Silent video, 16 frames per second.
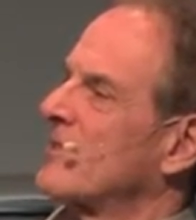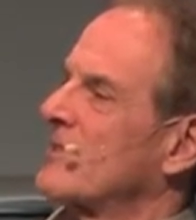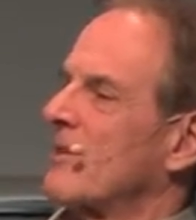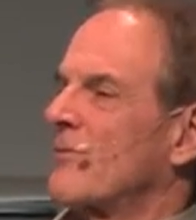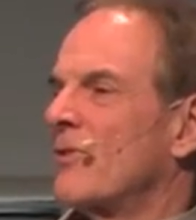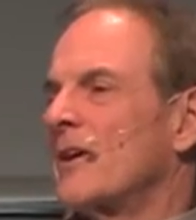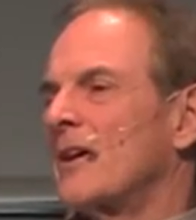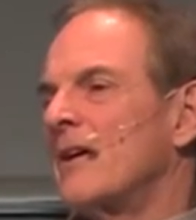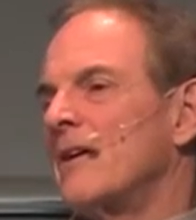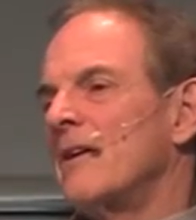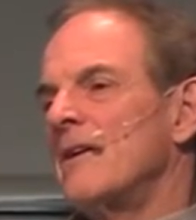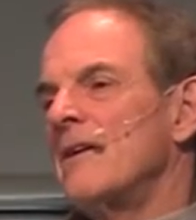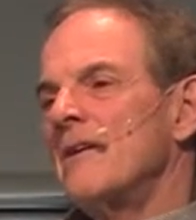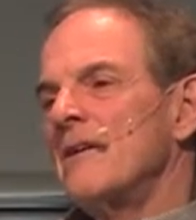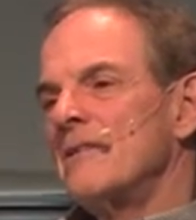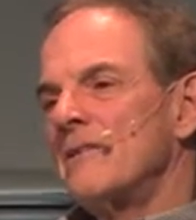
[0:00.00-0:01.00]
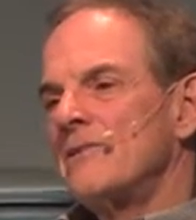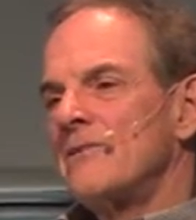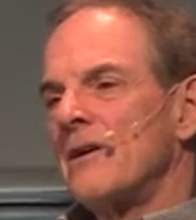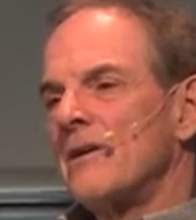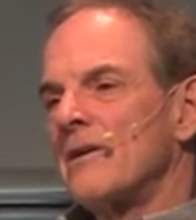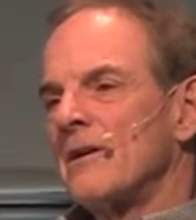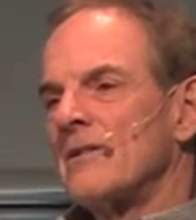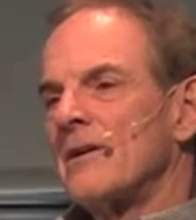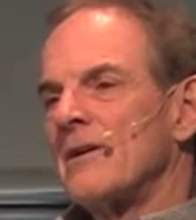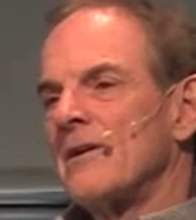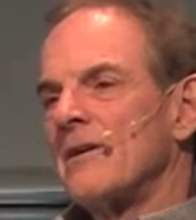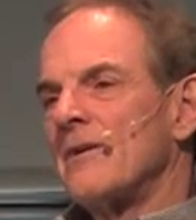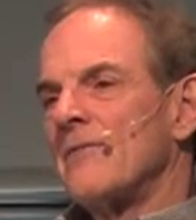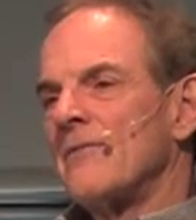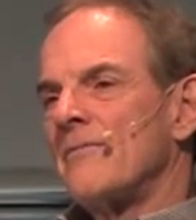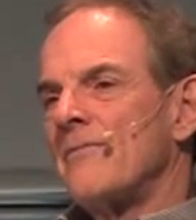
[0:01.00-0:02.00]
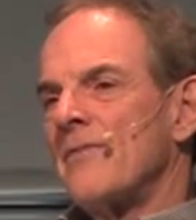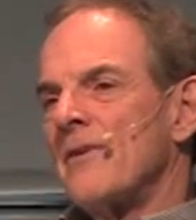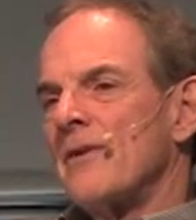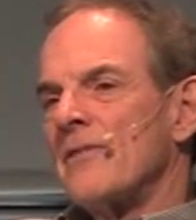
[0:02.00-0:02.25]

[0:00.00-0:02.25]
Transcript: They said, Well, the, uh, uh,